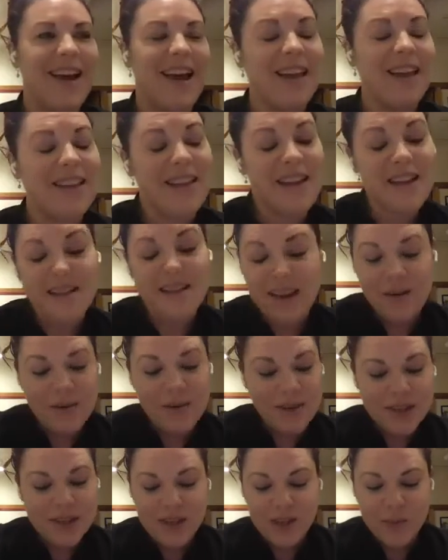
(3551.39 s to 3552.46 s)
And they were
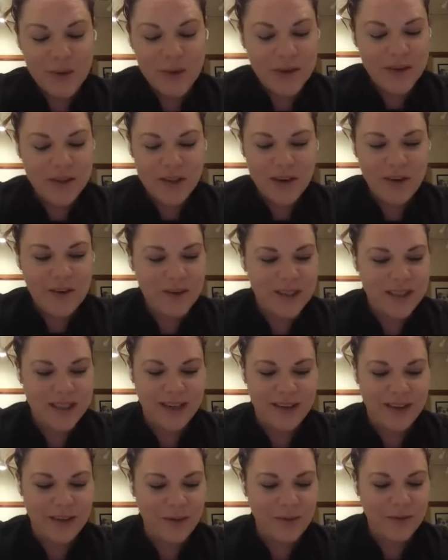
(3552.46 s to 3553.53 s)
super stoked
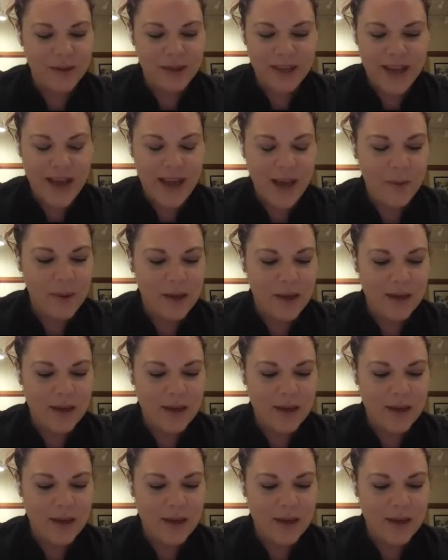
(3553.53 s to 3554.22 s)
still. They were really happy.